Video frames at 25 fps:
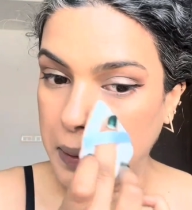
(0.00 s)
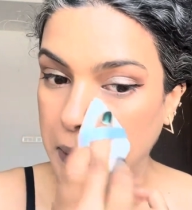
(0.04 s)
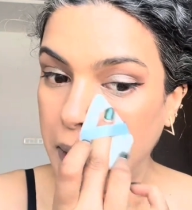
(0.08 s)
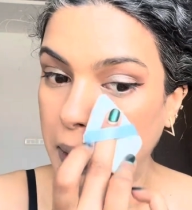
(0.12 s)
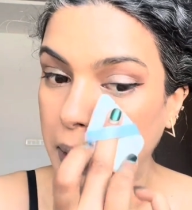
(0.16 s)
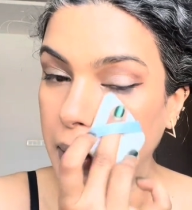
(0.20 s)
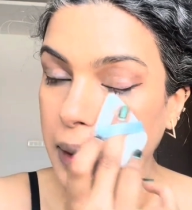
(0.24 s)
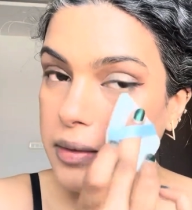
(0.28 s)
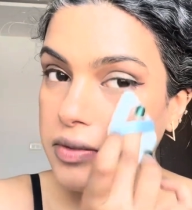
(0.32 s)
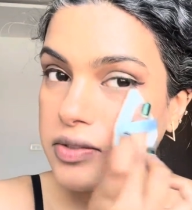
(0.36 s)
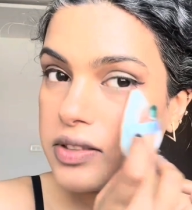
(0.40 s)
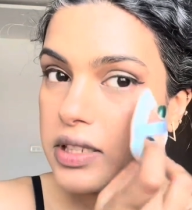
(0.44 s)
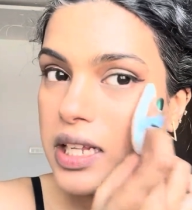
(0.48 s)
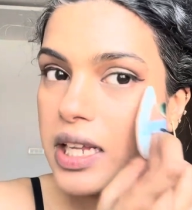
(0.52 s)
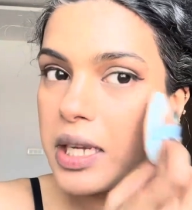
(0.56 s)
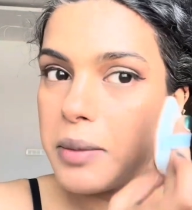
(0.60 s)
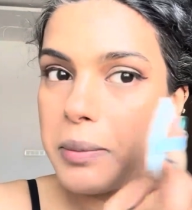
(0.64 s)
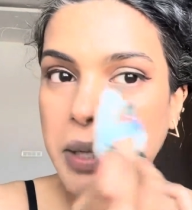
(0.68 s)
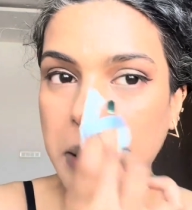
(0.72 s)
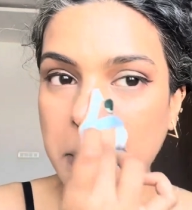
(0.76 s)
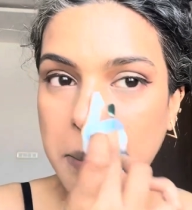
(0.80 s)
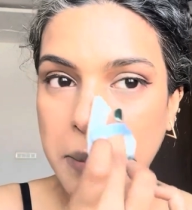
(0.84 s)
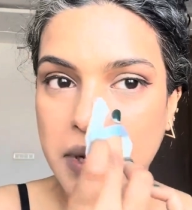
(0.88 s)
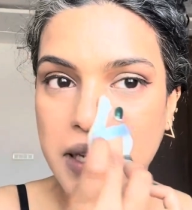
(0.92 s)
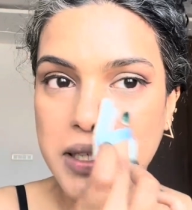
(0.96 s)
I feel like
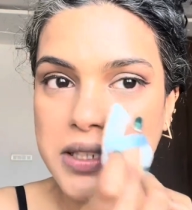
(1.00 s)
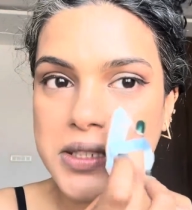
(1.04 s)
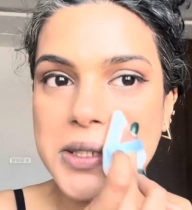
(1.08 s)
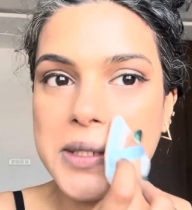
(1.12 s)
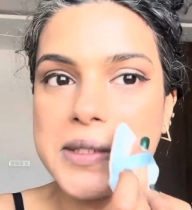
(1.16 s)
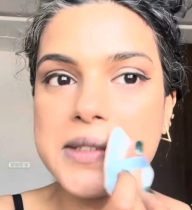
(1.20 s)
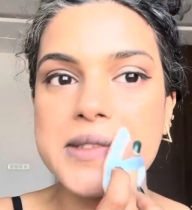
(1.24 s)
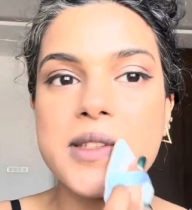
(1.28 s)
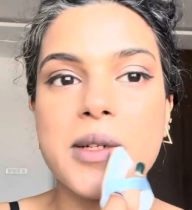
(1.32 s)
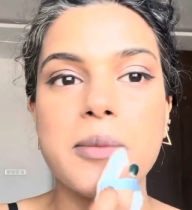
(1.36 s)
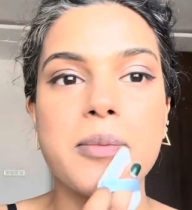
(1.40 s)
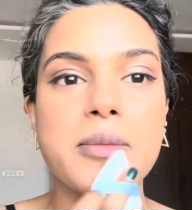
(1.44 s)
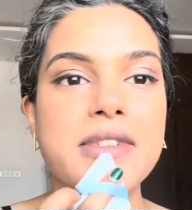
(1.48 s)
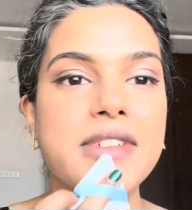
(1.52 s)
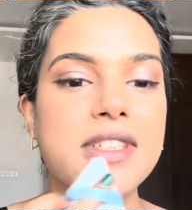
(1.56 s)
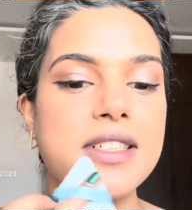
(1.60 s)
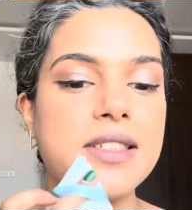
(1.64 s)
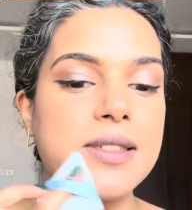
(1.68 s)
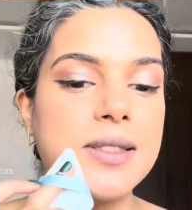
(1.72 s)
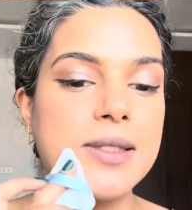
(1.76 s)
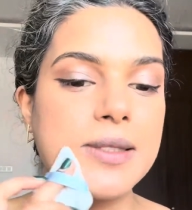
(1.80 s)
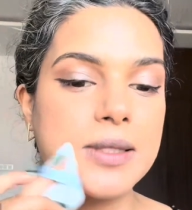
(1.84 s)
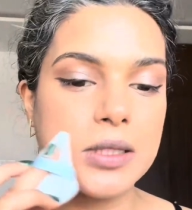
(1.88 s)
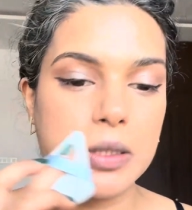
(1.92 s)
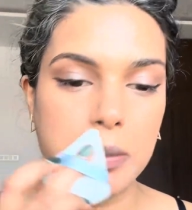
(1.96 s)
my blush has completely
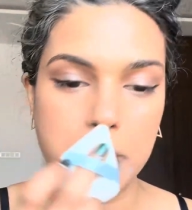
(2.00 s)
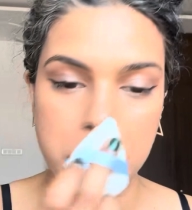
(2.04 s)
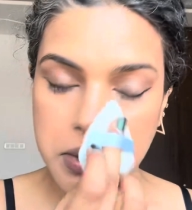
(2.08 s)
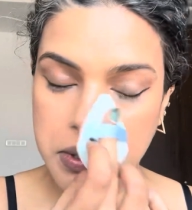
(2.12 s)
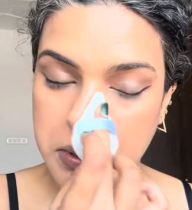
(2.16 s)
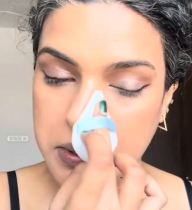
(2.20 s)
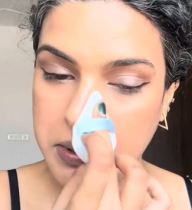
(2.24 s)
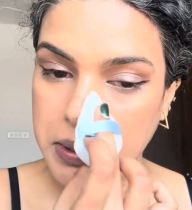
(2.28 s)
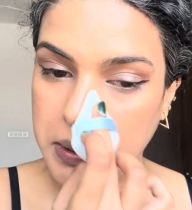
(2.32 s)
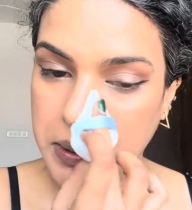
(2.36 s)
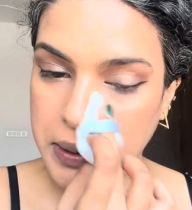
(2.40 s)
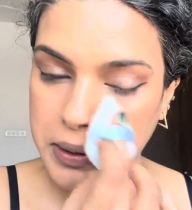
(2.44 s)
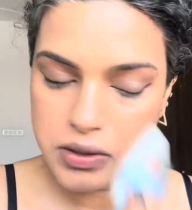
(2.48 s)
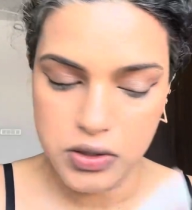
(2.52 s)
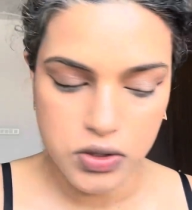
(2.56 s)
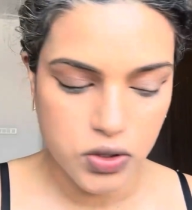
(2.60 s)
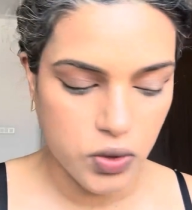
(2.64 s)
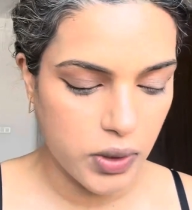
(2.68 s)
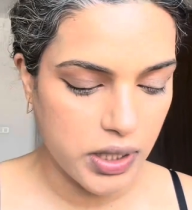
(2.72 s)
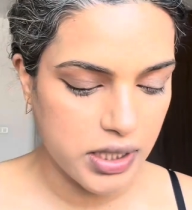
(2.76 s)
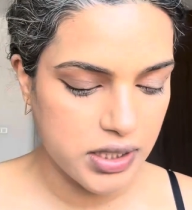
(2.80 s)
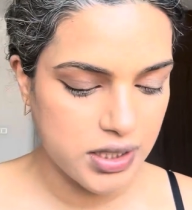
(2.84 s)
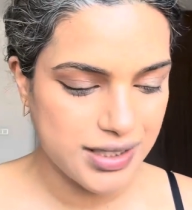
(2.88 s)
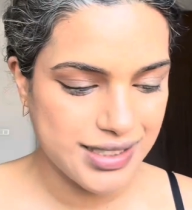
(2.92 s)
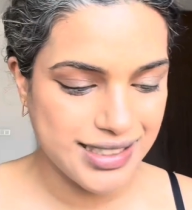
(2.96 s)
disappeared again, so
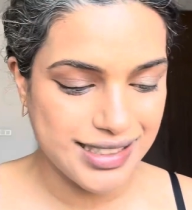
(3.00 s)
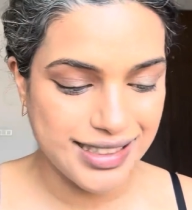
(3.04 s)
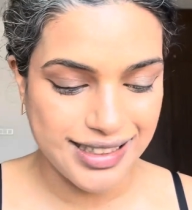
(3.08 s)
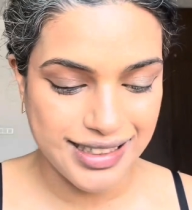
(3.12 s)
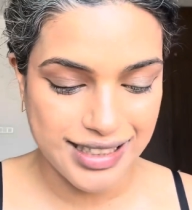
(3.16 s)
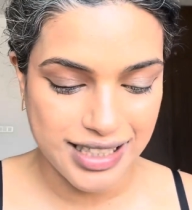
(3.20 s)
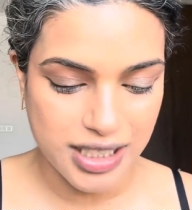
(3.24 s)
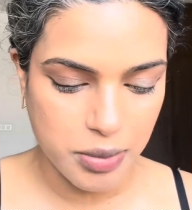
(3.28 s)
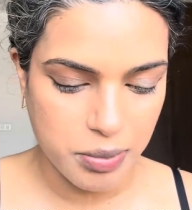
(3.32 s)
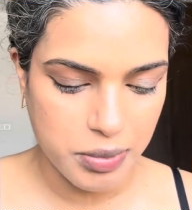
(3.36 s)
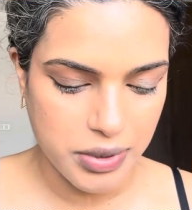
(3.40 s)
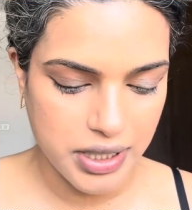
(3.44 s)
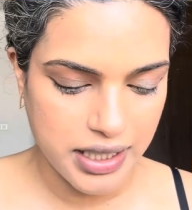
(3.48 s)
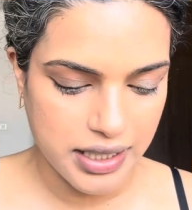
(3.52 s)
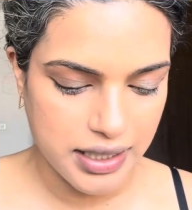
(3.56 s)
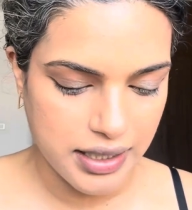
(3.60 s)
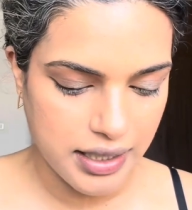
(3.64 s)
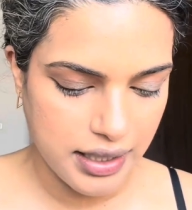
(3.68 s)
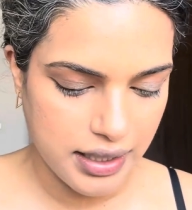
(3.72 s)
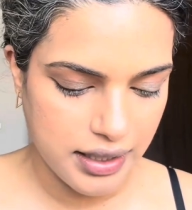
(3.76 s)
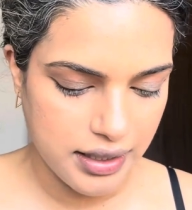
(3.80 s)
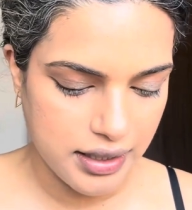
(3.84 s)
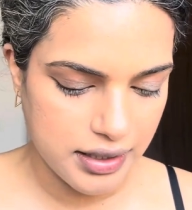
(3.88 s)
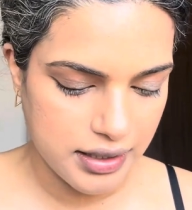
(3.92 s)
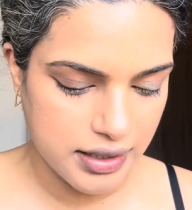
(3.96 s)
I'll just reapply that
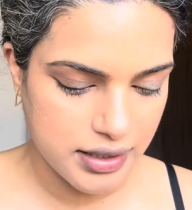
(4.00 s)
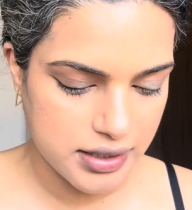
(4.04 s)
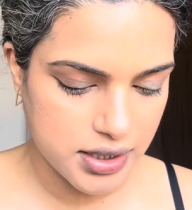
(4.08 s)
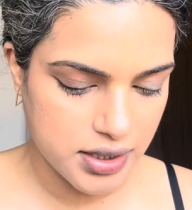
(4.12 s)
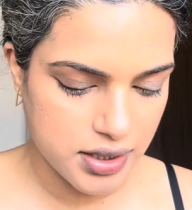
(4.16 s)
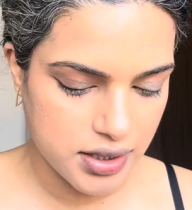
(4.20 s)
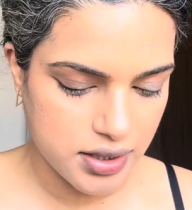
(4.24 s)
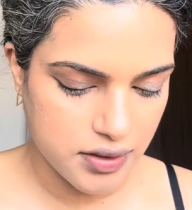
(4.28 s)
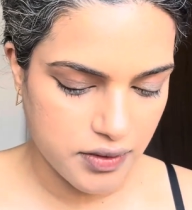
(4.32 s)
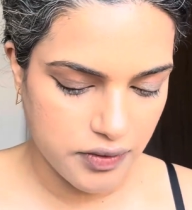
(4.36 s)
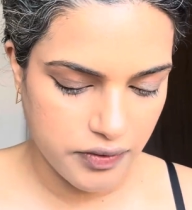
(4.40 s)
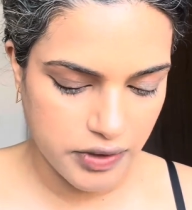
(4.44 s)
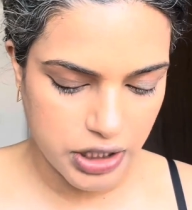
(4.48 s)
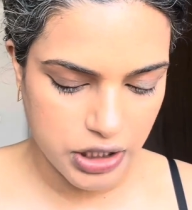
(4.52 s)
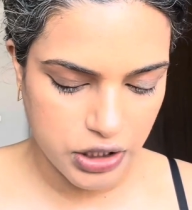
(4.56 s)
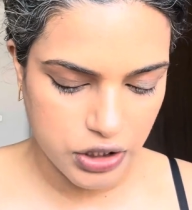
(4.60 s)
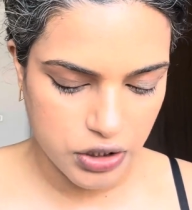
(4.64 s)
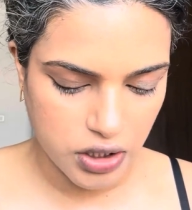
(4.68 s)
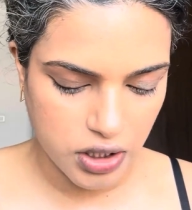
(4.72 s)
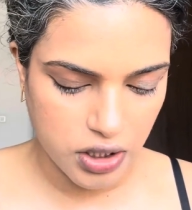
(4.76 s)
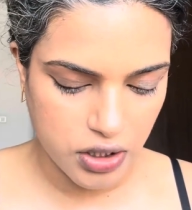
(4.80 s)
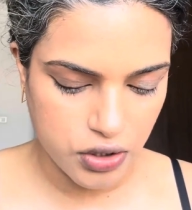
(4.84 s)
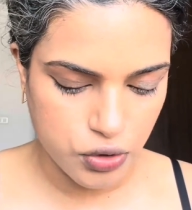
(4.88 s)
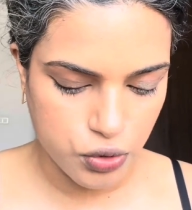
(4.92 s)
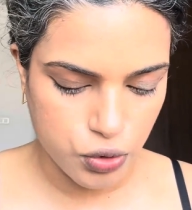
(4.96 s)
as a very
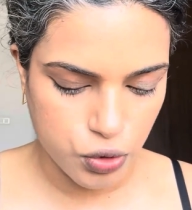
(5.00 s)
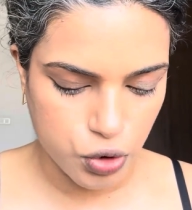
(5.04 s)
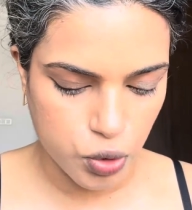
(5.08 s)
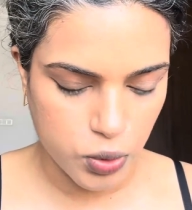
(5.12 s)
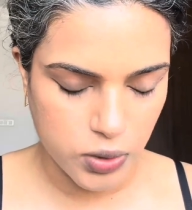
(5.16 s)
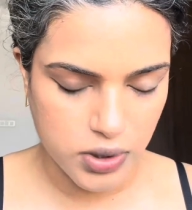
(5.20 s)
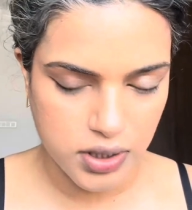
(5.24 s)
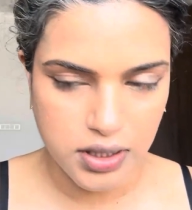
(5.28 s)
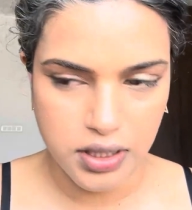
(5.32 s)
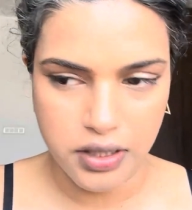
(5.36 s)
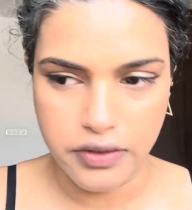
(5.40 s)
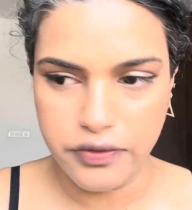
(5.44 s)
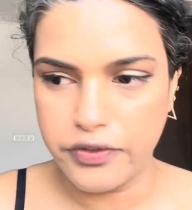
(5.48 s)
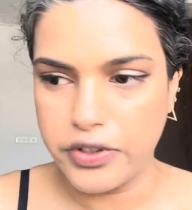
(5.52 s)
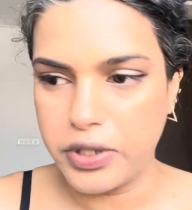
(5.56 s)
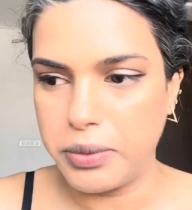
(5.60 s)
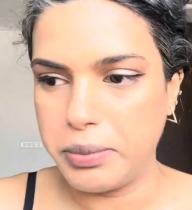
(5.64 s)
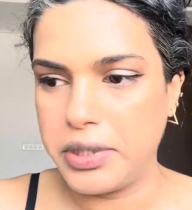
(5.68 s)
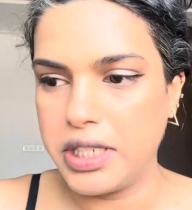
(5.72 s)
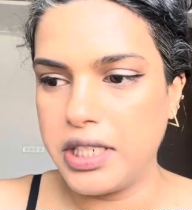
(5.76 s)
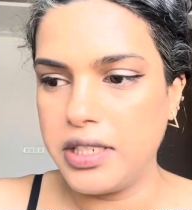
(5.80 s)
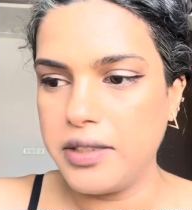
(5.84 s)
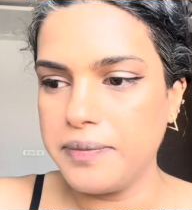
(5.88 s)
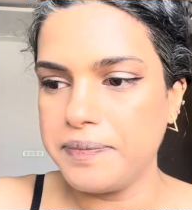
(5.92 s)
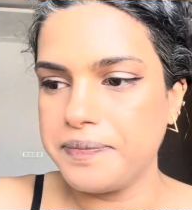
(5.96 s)
usual thing for
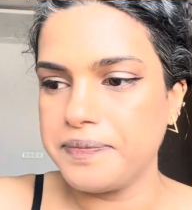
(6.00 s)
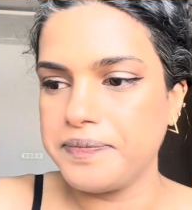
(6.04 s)
me.